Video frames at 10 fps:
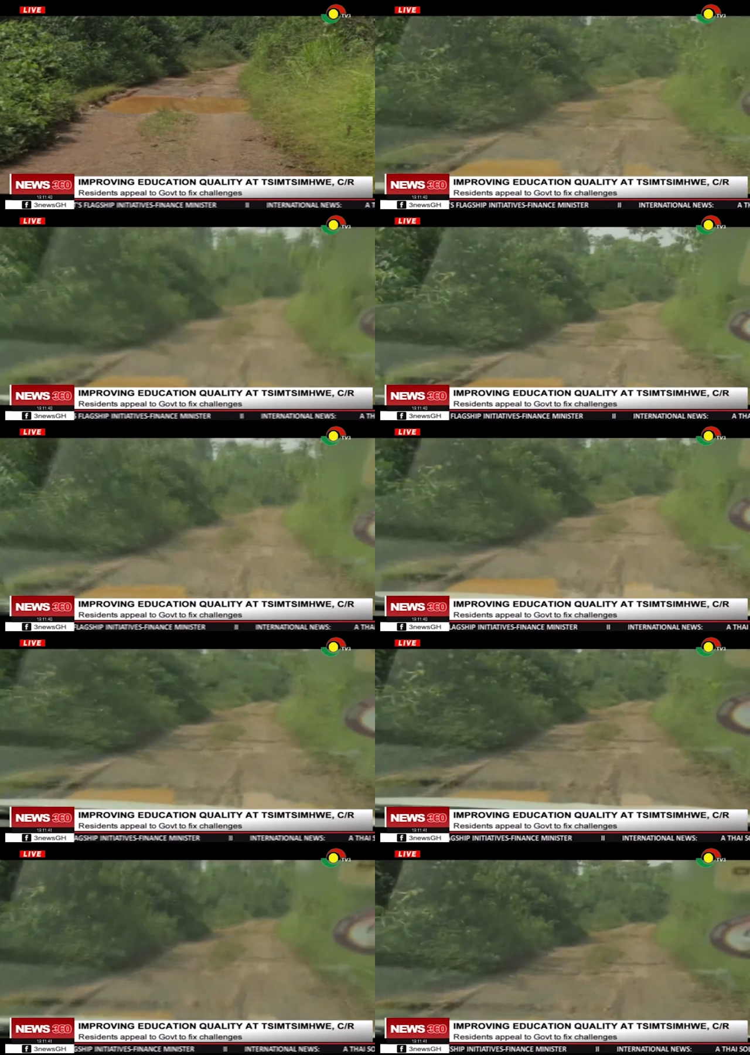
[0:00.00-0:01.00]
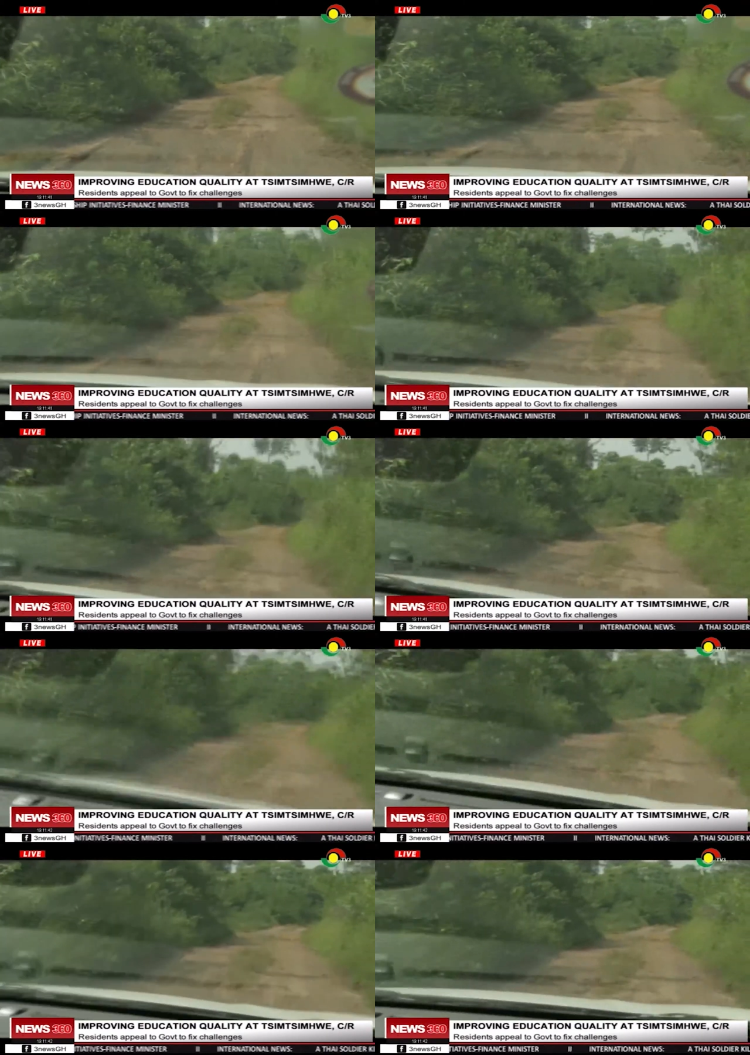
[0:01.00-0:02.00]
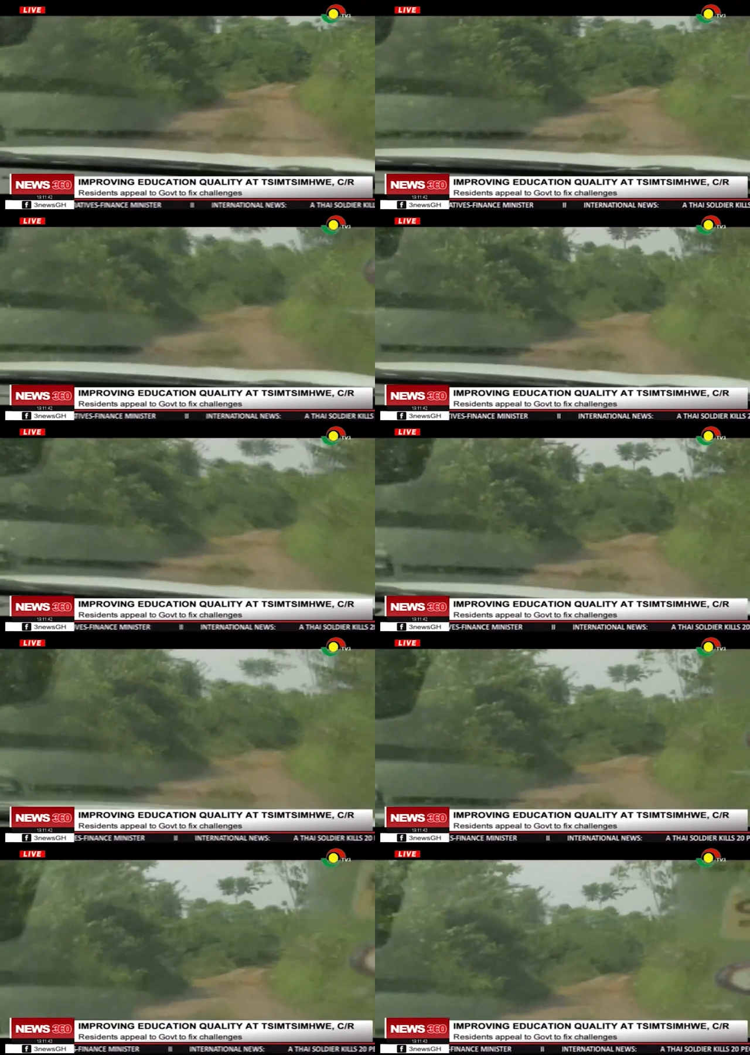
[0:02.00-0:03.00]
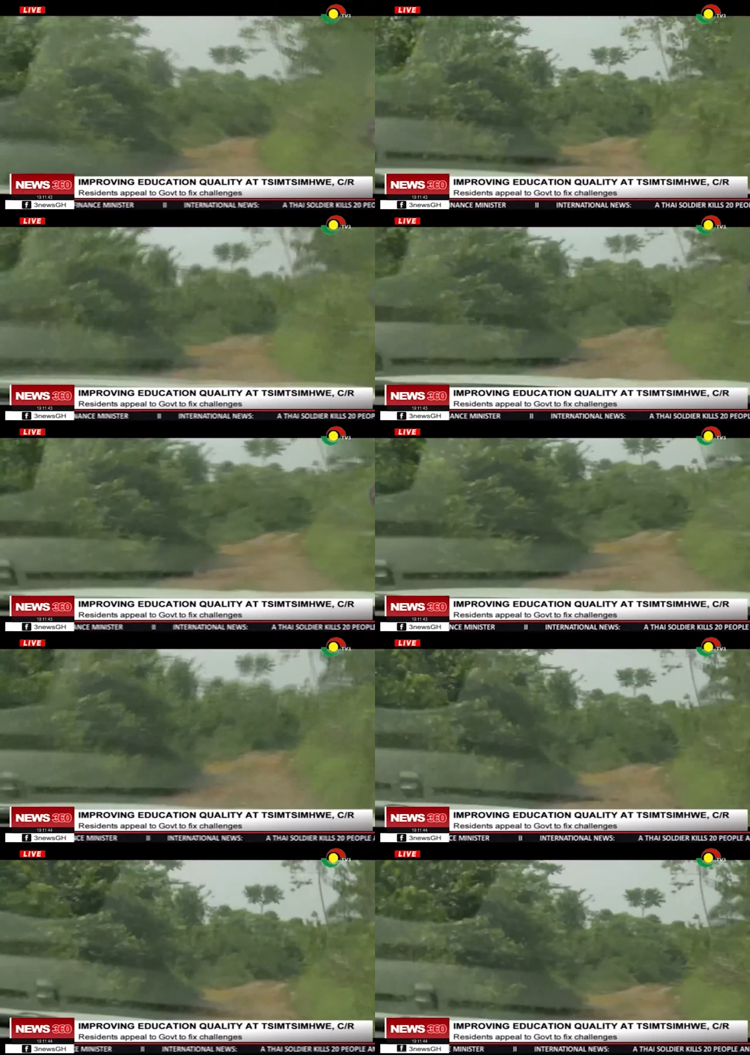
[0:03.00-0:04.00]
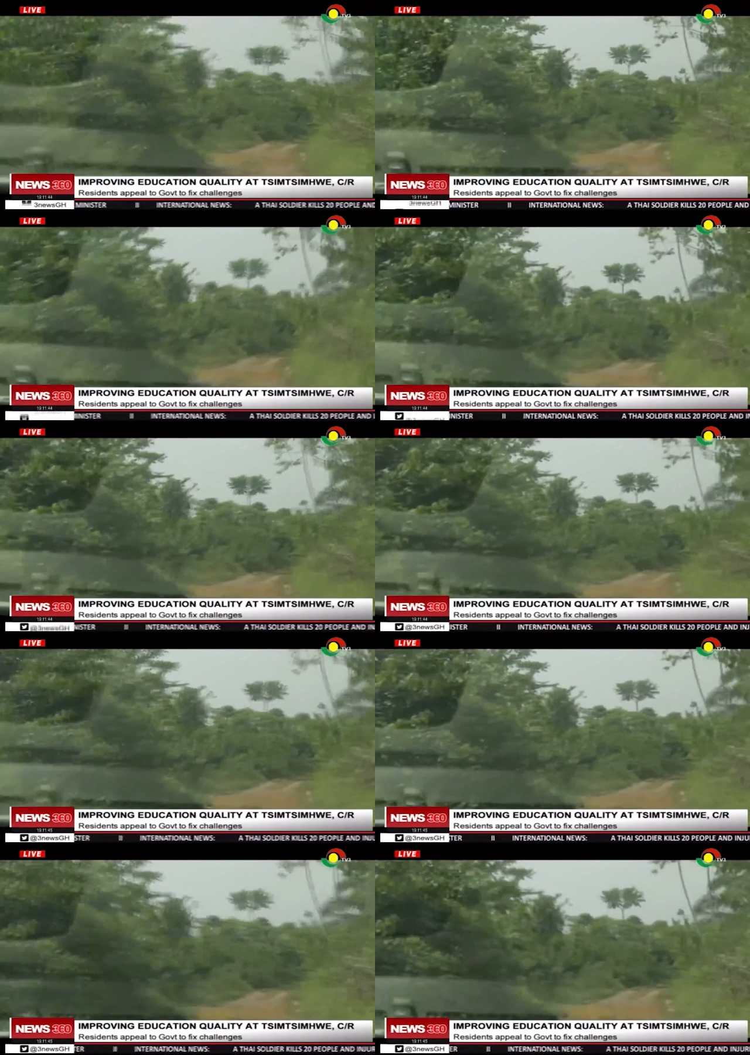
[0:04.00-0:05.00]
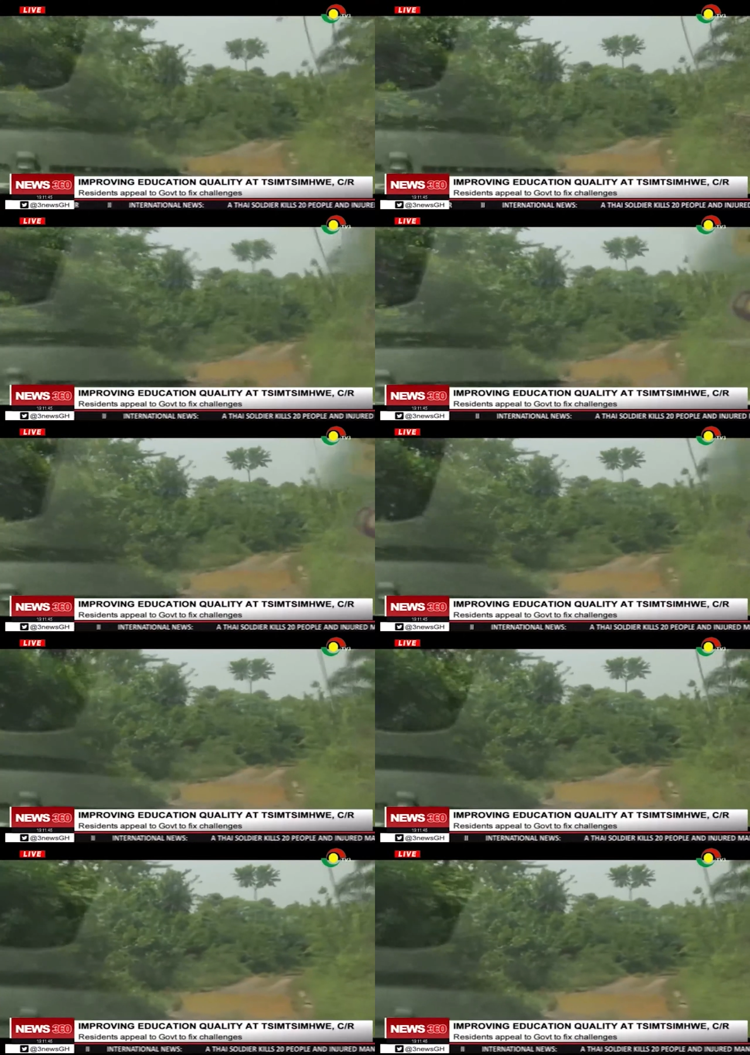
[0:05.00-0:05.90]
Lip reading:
Nobody's mouth can be seen.